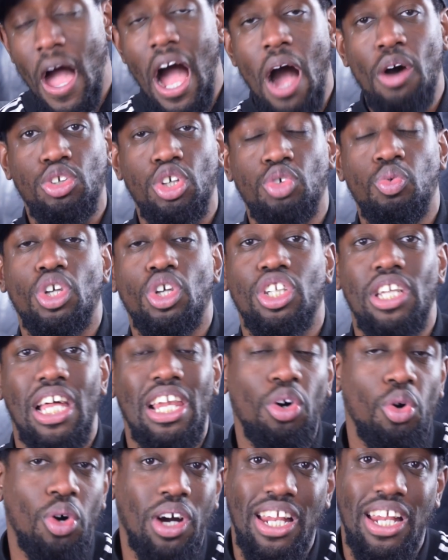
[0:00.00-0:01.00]
I was just watching a
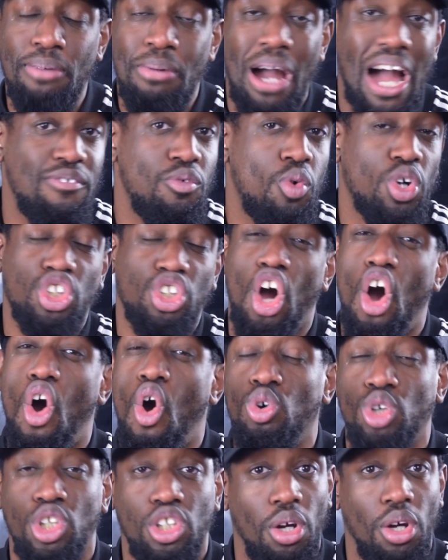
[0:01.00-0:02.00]
little clip, I haven't watched the
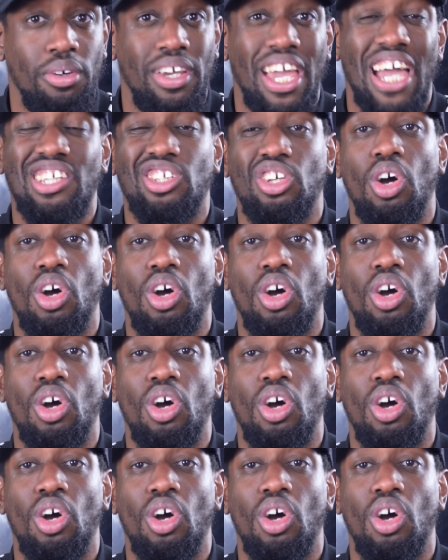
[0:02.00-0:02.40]
whole show yet,